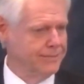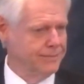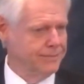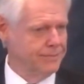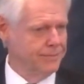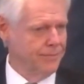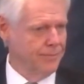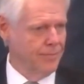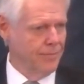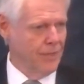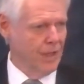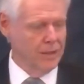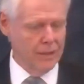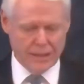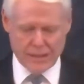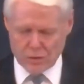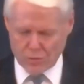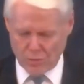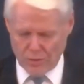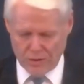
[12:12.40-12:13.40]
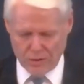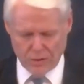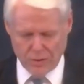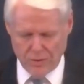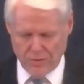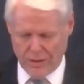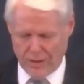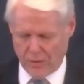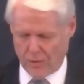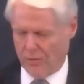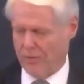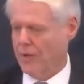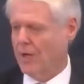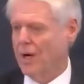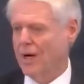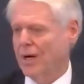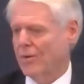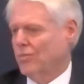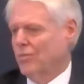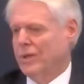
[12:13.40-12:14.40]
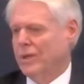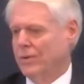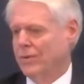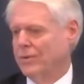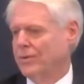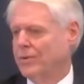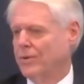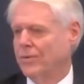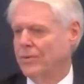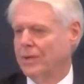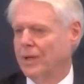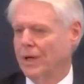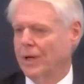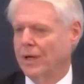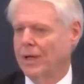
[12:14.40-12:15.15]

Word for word: Unless we do that with God, we don't know God.